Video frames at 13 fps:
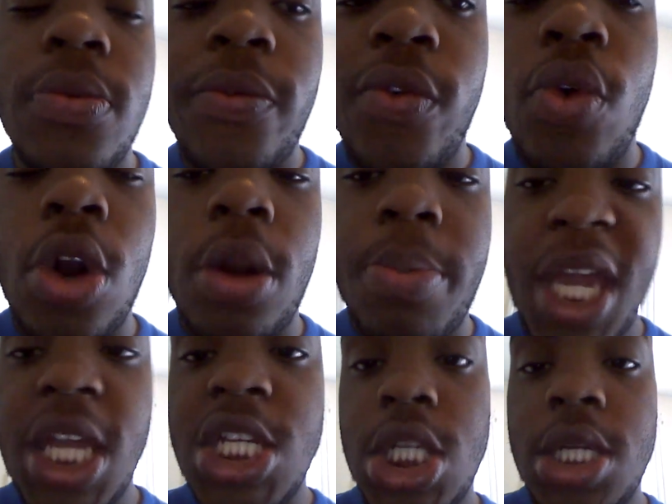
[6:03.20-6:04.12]
for a
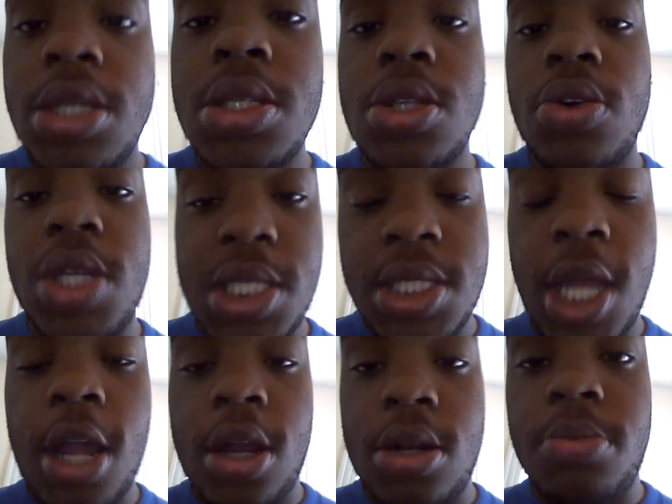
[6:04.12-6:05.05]
patient, so he's
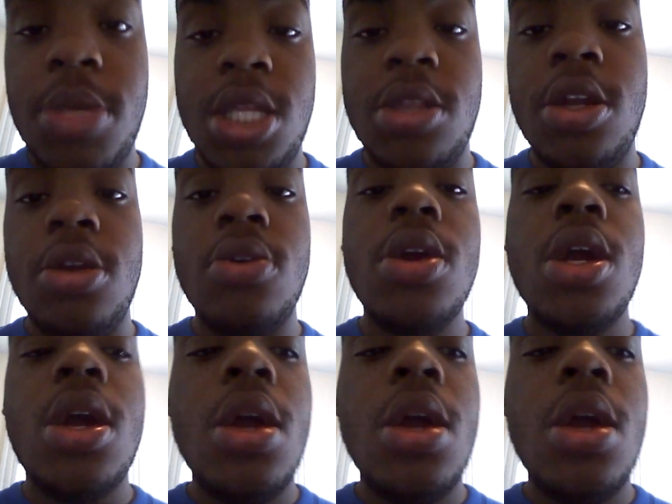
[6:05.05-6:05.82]
not going to be there.